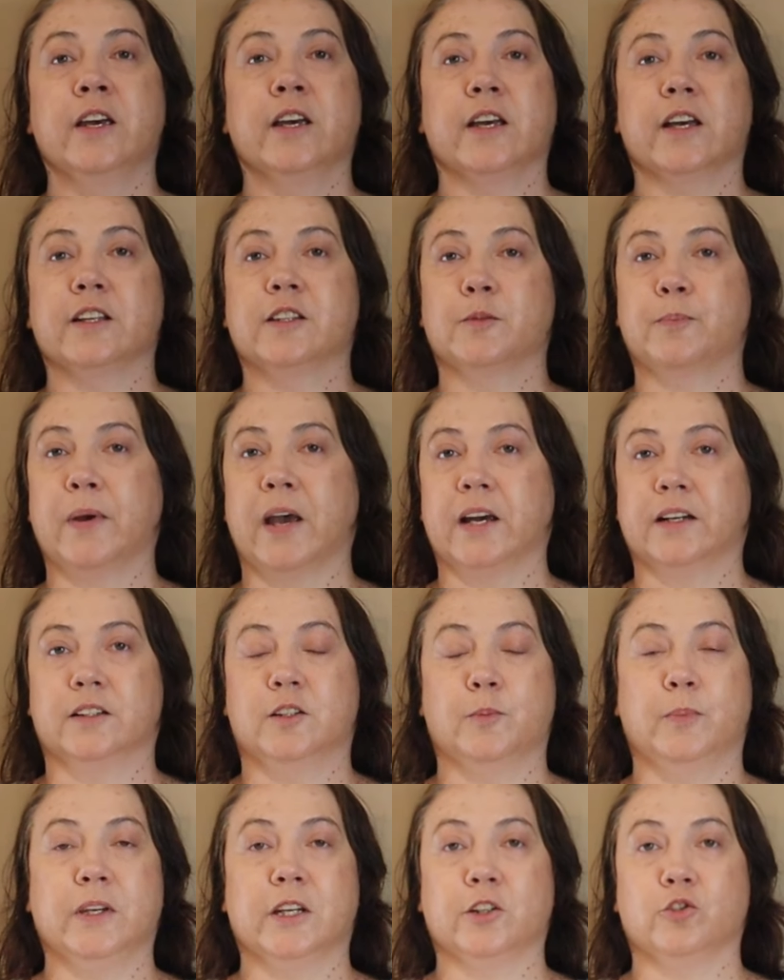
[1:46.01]
It's back
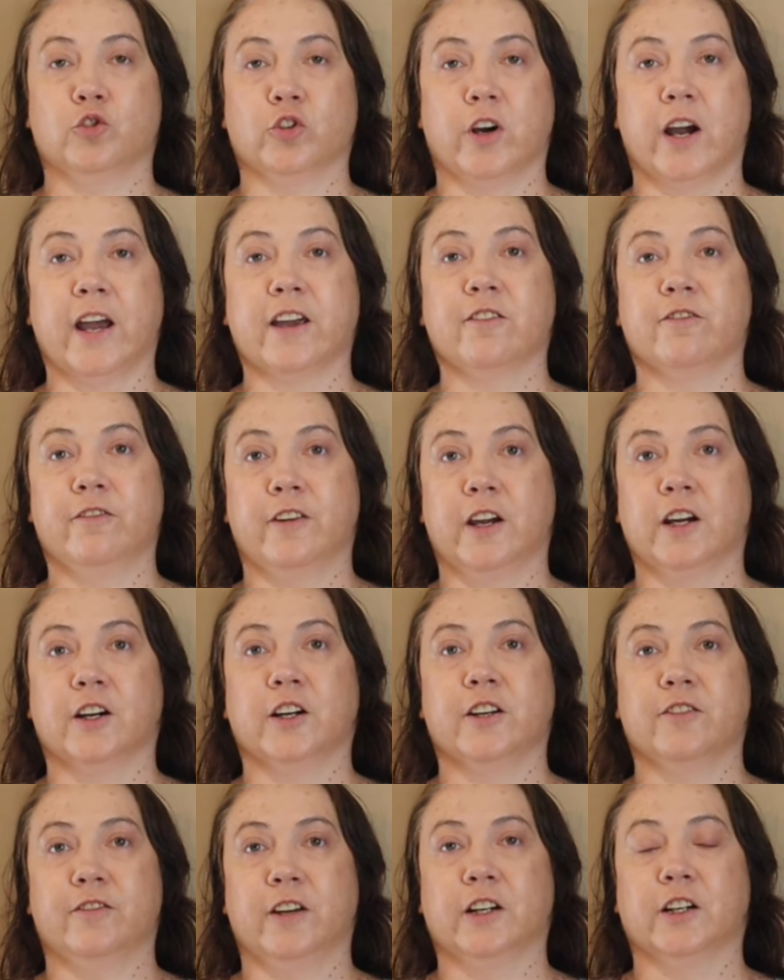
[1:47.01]
to being dry
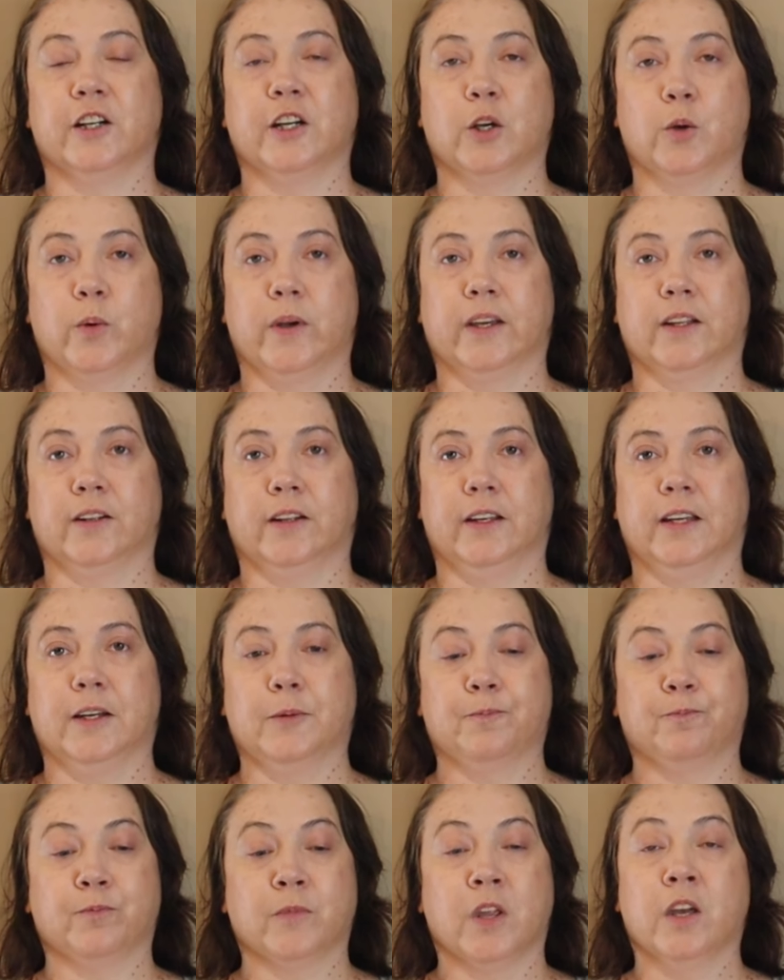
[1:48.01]
very quickly.